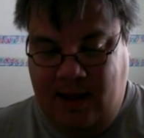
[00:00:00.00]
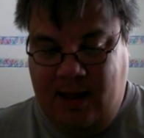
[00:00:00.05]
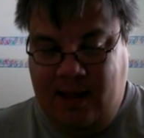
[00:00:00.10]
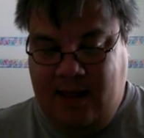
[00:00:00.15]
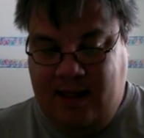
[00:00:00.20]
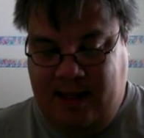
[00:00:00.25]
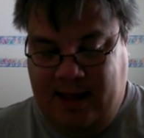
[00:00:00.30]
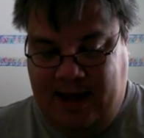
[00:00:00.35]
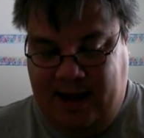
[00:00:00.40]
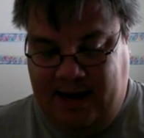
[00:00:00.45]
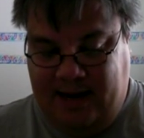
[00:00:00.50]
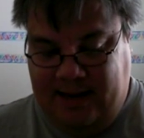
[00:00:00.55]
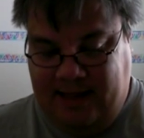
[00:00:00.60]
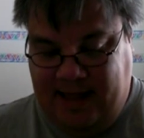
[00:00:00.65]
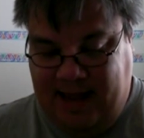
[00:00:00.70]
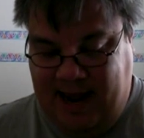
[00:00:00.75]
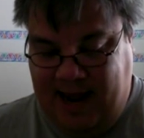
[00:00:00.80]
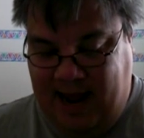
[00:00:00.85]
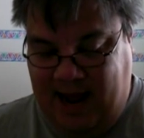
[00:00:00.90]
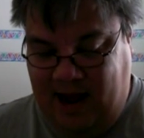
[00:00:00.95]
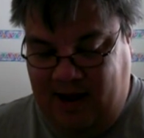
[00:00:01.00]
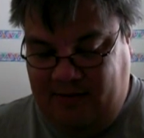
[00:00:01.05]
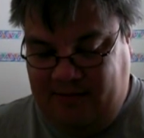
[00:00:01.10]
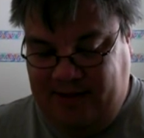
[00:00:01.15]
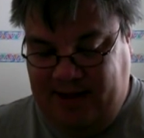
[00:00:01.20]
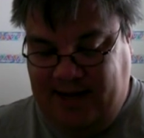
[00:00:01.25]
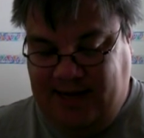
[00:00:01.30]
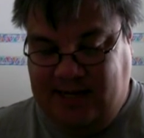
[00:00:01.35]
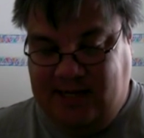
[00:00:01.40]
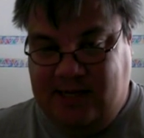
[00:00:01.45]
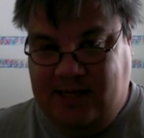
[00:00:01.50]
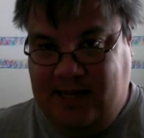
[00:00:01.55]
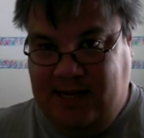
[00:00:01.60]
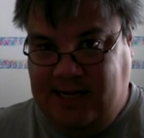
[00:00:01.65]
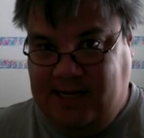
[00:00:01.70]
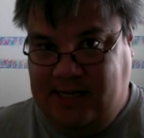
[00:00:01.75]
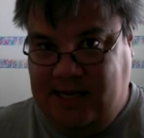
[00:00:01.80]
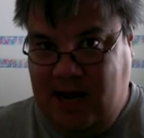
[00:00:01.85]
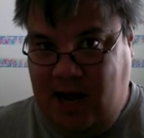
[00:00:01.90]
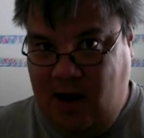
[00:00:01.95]
that they have
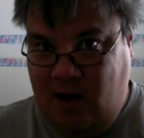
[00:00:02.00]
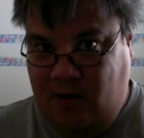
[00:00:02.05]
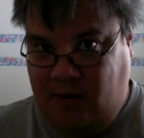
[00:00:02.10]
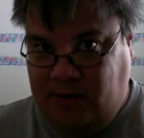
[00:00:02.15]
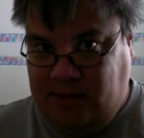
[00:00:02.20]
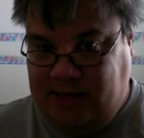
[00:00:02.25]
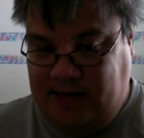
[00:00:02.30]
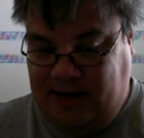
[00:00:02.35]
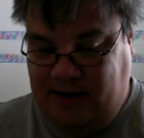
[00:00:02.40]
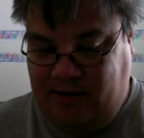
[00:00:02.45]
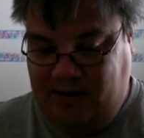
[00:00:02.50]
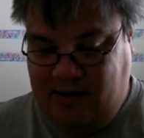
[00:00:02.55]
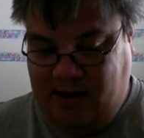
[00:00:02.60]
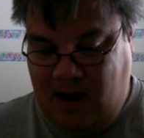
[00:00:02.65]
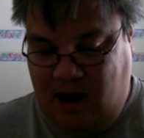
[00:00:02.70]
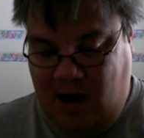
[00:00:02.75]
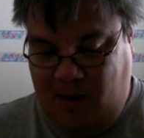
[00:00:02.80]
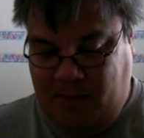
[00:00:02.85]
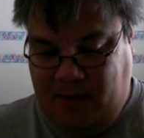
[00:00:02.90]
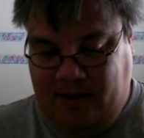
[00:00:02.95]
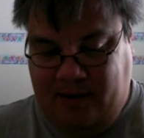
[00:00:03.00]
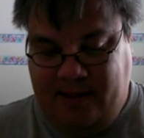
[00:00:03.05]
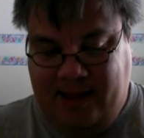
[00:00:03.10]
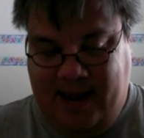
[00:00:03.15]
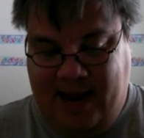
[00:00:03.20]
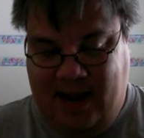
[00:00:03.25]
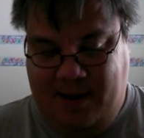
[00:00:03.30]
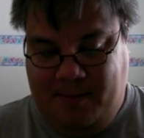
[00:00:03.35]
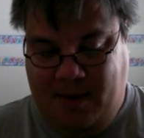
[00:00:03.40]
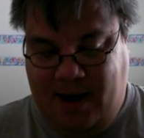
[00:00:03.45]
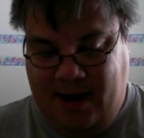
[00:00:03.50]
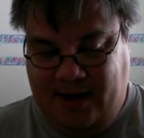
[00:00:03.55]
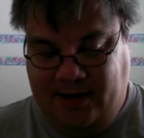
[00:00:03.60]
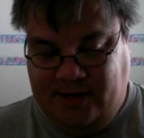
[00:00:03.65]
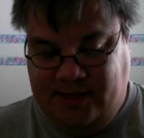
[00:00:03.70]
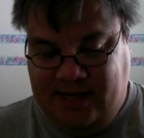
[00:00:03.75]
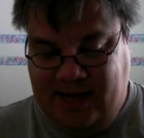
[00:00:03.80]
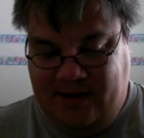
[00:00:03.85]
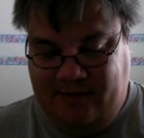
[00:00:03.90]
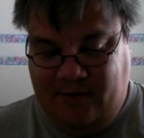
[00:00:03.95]
these tones that are in common. The A minor
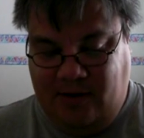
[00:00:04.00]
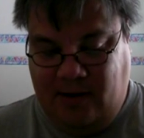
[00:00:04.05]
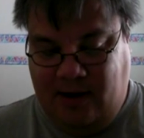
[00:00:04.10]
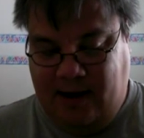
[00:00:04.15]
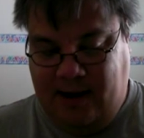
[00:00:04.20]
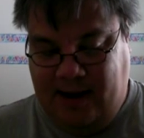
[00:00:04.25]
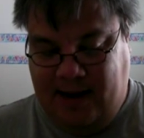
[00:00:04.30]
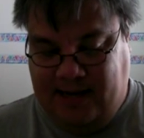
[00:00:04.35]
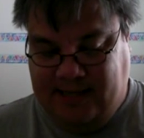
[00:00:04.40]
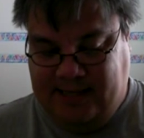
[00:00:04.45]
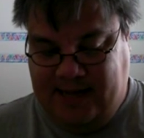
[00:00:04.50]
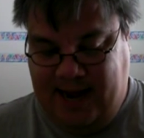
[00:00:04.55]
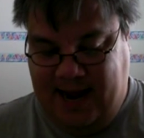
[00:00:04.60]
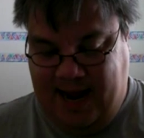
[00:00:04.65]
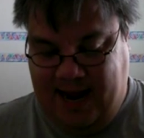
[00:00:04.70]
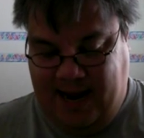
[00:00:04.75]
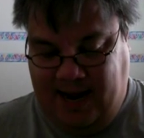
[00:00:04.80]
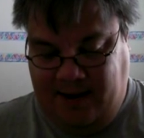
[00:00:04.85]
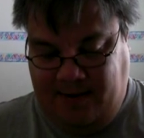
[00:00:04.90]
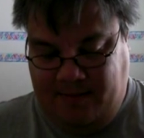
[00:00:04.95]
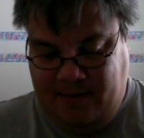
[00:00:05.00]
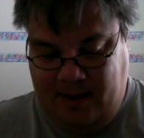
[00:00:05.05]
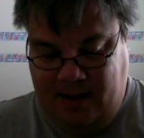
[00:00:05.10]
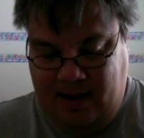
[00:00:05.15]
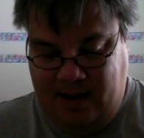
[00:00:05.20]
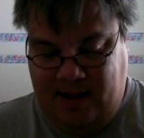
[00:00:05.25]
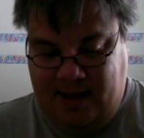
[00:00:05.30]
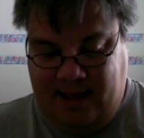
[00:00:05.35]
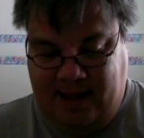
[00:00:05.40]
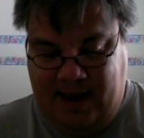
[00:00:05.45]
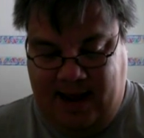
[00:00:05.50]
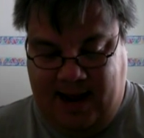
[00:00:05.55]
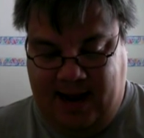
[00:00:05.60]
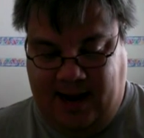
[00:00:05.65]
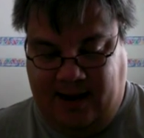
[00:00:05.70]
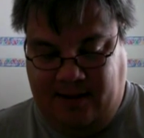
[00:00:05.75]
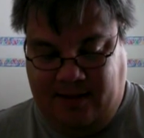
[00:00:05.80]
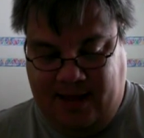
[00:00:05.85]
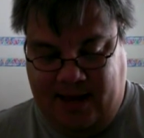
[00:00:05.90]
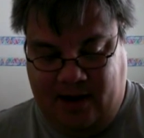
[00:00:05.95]
7 has the A and the
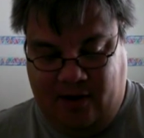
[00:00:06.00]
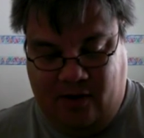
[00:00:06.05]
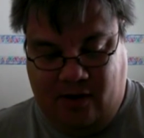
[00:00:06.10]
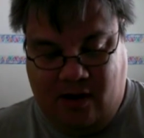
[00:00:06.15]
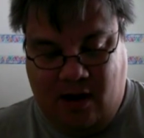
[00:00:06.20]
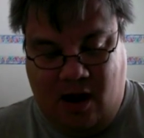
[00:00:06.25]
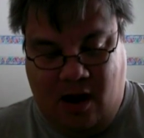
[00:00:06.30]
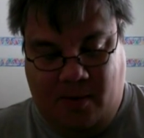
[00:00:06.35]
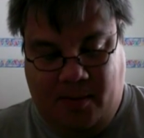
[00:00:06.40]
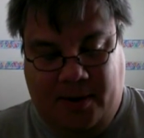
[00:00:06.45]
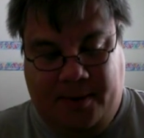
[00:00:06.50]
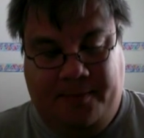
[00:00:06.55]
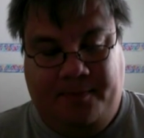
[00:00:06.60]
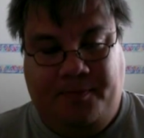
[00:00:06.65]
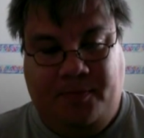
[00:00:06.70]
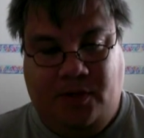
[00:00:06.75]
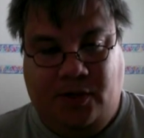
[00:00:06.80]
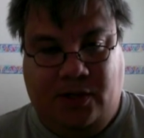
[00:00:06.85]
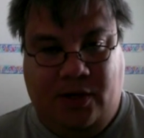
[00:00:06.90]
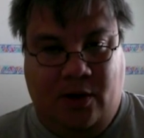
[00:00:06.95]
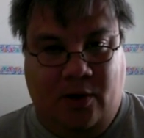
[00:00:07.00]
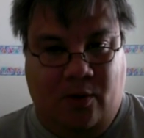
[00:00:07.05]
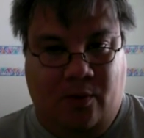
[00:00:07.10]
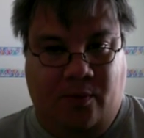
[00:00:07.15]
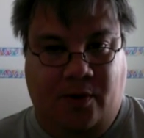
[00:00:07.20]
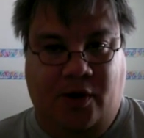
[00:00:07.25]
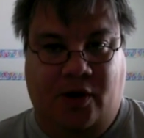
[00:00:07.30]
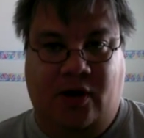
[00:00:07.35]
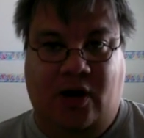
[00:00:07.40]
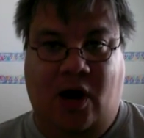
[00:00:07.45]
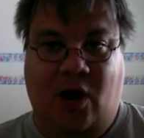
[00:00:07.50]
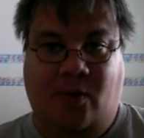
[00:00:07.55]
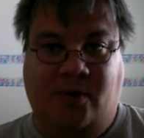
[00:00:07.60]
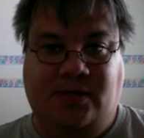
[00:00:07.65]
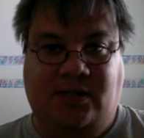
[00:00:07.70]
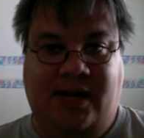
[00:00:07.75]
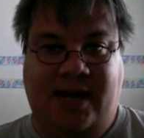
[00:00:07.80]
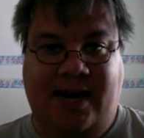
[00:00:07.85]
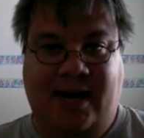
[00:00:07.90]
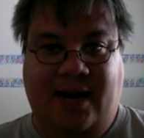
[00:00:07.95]
A that are in common. So you can
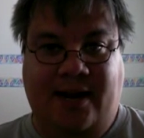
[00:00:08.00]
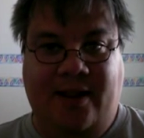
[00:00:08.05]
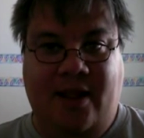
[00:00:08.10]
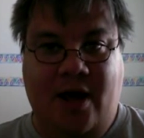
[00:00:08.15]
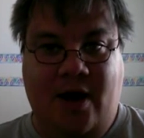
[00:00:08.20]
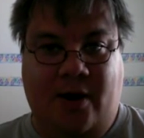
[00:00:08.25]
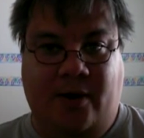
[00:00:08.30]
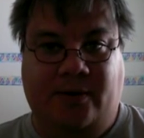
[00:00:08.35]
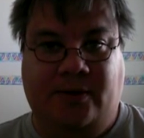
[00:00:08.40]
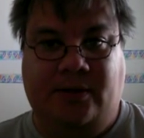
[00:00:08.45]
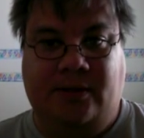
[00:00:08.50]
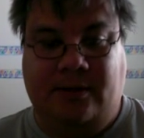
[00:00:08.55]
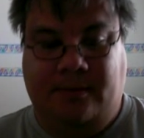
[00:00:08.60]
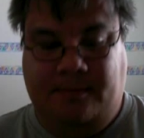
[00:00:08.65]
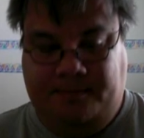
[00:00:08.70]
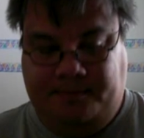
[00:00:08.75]
always lean on those.